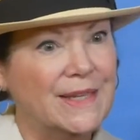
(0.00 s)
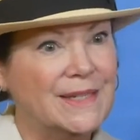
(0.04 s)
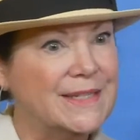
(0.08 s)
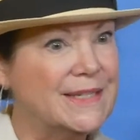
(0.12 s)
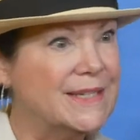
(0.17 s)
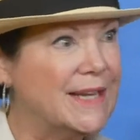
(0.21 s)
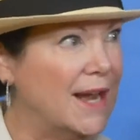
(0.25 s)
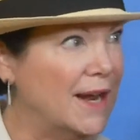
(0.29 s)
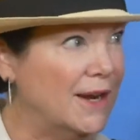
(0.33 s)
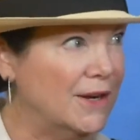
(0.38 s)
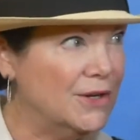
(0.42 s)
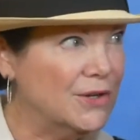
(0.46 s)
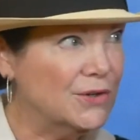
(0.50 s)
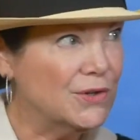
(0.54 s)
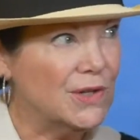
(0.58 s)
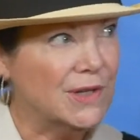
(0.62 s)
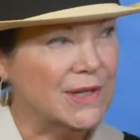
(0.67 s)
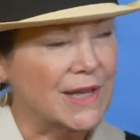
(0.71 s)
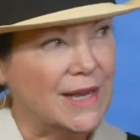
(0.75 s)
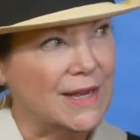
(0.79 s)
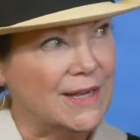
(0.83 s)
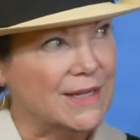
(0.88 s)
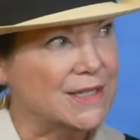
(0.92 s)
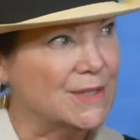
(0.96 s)

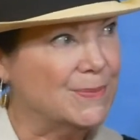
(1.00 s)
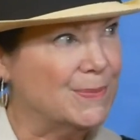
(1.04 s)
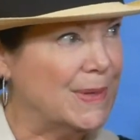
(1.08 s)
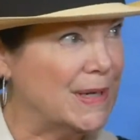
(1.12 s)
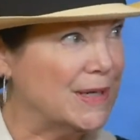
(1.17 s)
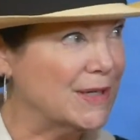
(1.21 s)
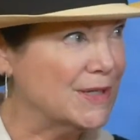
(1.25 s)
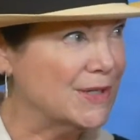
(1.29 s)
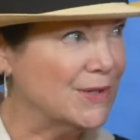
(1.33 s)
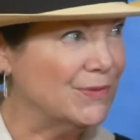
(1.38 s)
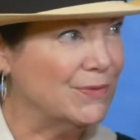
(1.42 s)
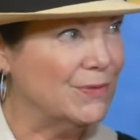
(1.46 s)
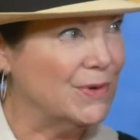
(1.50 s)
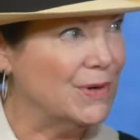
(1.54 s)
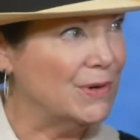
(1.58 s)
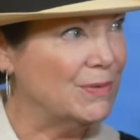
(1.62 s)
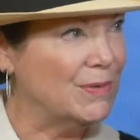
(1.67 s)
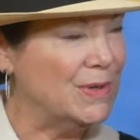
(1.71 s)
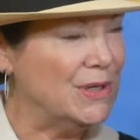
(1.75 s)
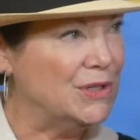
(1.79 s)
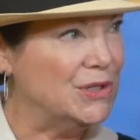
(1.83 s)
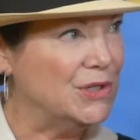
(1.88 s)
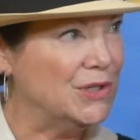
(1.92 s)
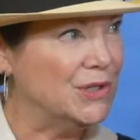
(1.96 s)
technical aspects of what
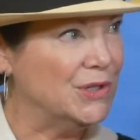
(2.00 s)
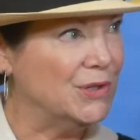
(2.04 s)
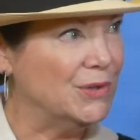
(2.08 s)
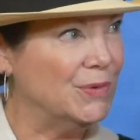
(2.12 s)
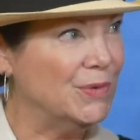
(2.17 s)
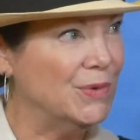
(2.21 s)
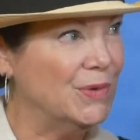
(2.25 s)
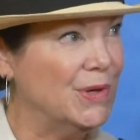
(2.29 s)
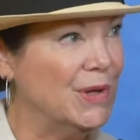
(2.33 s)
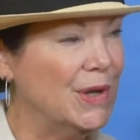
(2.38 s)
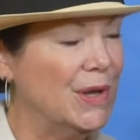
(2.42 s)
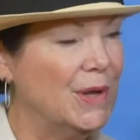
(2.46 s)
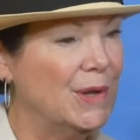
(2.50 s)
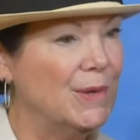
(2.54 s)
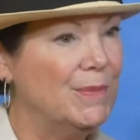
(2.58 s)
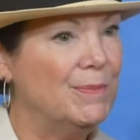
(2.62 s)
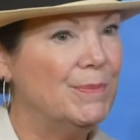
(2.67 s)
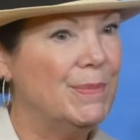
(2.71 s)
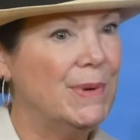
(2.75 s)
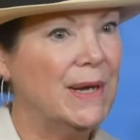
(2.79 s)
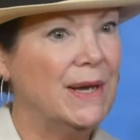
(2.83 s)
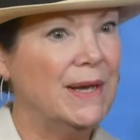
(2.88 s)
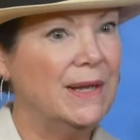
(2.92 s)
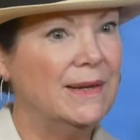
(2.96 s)
we do,
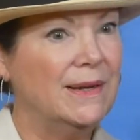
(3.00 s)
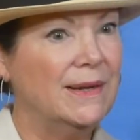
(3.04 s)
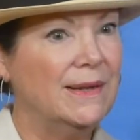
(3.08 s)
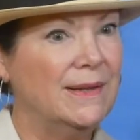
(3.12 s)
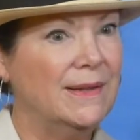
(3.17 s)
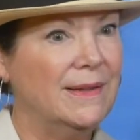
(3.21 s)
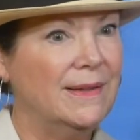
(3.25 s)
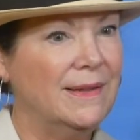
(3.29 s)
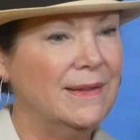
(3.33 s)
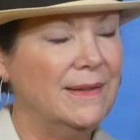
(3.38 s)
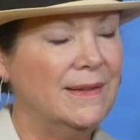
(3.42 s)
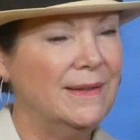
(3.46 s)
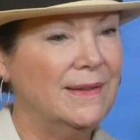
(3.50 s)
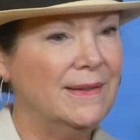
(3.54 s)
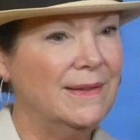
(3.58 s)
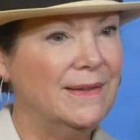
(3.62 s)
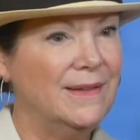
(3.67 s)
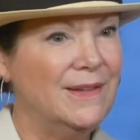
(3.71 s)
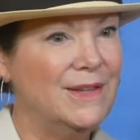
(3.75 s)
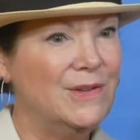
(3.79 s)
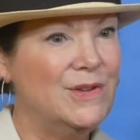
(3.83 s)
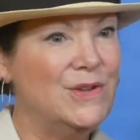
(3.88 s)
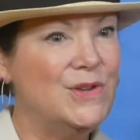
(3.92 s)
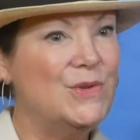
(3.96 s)
but
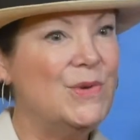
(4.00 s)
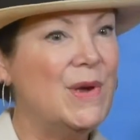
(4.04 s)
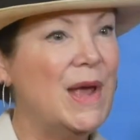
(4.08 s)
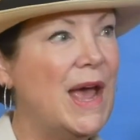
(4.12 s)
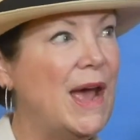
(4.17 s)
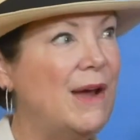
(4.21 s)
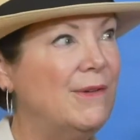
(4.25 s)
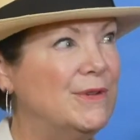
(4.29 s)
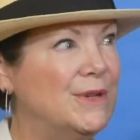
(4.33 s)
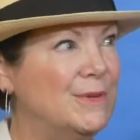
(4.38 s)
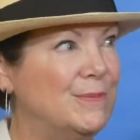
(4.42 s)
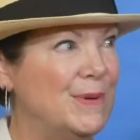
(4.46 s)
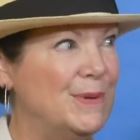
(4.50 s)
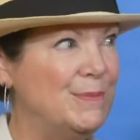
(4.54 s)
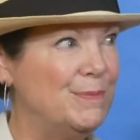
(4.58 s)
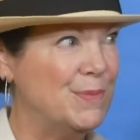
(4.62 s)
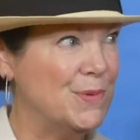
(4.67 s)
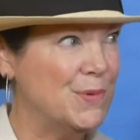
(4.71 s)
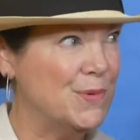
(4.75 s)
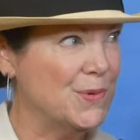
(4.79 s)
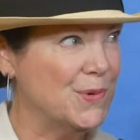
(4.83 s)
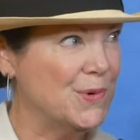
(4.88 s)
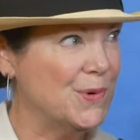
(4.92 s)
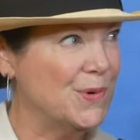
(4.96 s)
you have to be
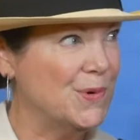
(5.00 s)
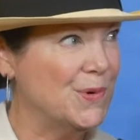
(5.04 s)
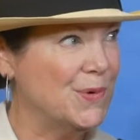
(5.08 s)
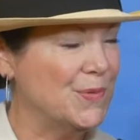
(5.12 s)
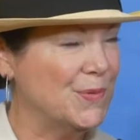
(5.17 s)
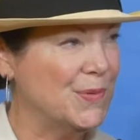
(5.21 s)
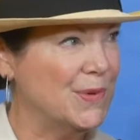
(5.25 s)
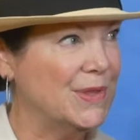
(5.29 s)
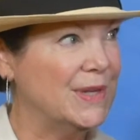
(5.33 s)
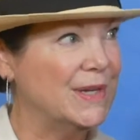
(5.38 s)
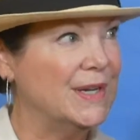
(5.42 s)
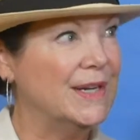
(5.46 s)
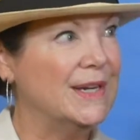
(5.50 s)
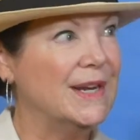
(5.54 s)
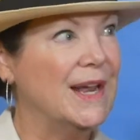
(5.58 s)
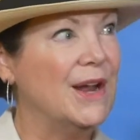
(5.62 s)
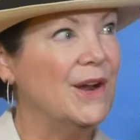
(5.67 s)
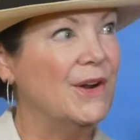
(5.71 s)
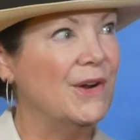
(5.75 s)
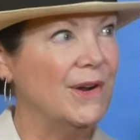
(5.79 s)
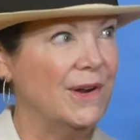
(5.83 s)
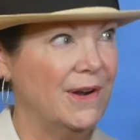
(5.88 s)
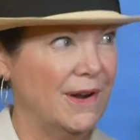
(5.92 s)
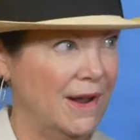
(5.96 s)
born with an
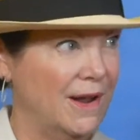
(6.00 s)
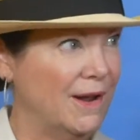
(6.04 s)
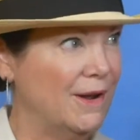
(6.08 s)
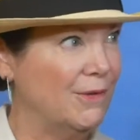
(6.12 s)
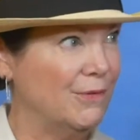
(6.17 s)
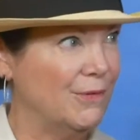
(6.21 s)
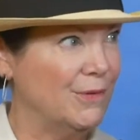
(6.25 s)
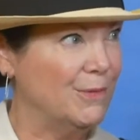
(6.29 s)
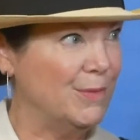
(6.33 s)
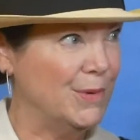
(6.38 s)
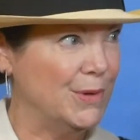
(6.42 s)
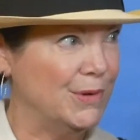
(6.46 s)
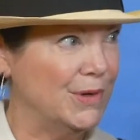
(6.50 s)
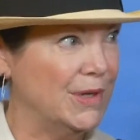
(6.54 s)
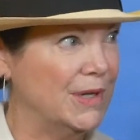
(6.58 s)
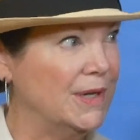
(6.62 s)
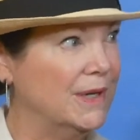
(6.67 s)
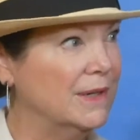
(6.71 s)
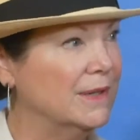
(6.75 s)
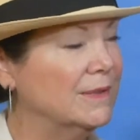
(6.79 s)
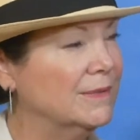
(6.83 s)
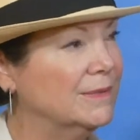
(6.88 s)
inherent eye for beauty.